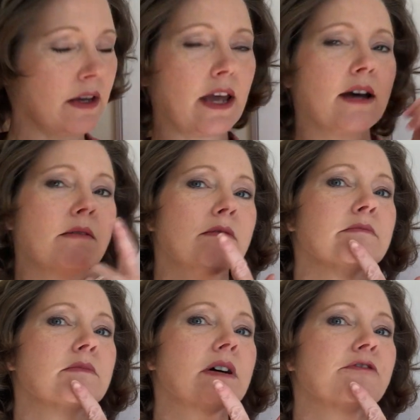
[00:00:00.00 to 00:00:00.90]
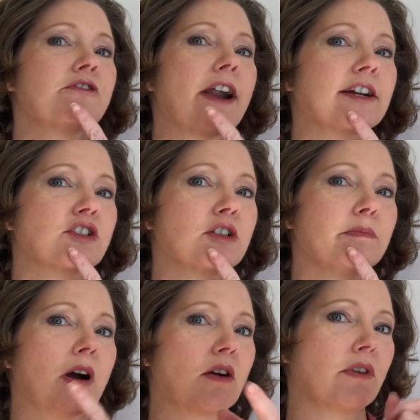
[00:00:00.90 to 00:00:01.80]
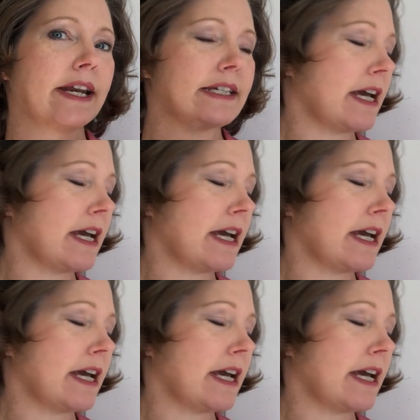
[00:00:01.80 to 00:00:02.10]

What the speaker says: What fractional part? Write it